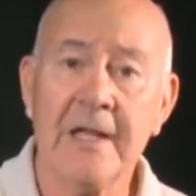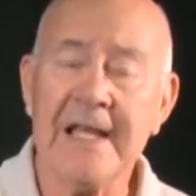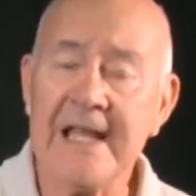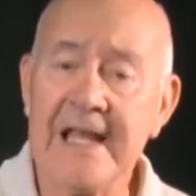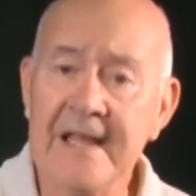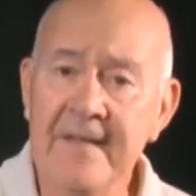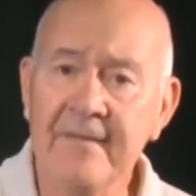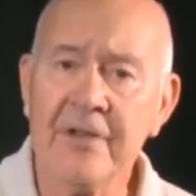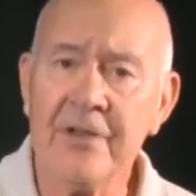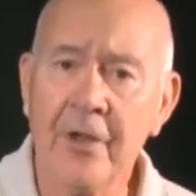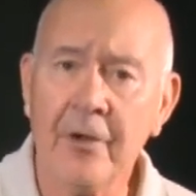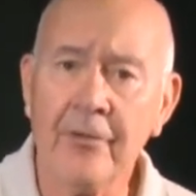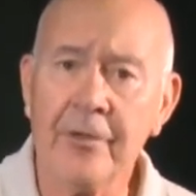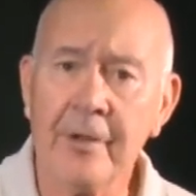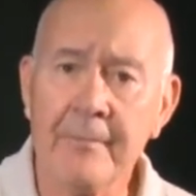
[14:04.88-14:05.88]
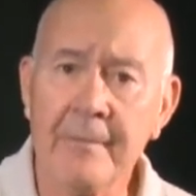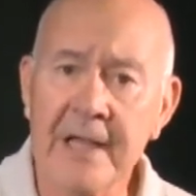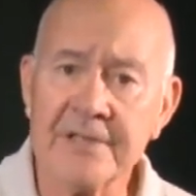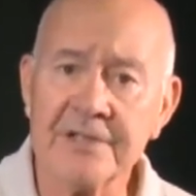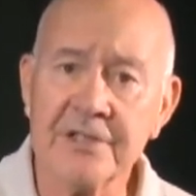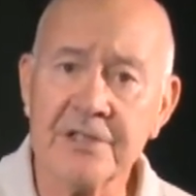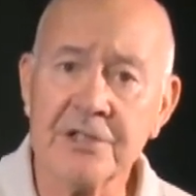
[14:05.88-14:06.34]
even though the
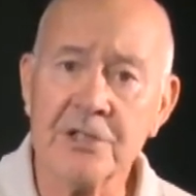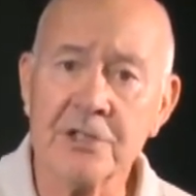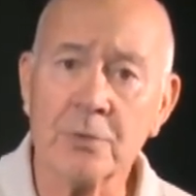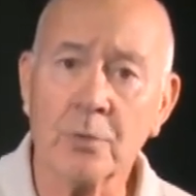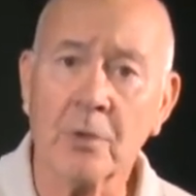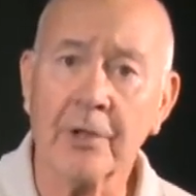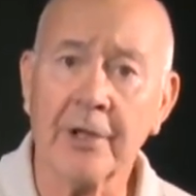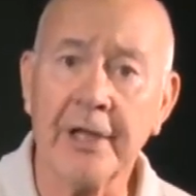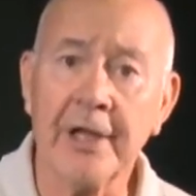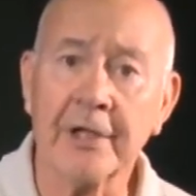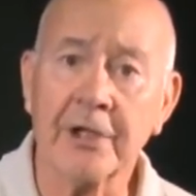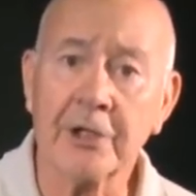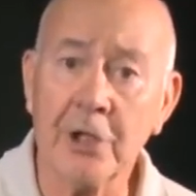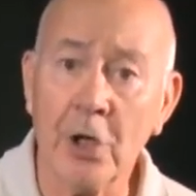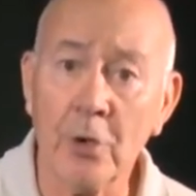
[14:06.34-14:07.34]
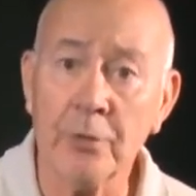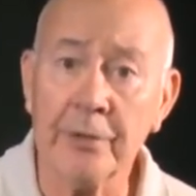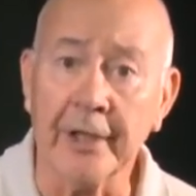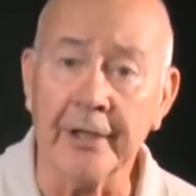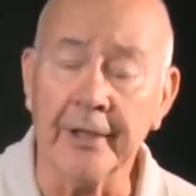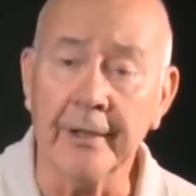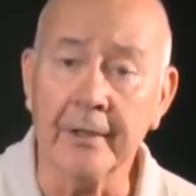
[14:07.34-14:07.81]
messages were
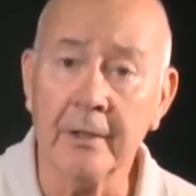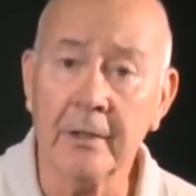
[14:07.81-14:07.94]
encoded,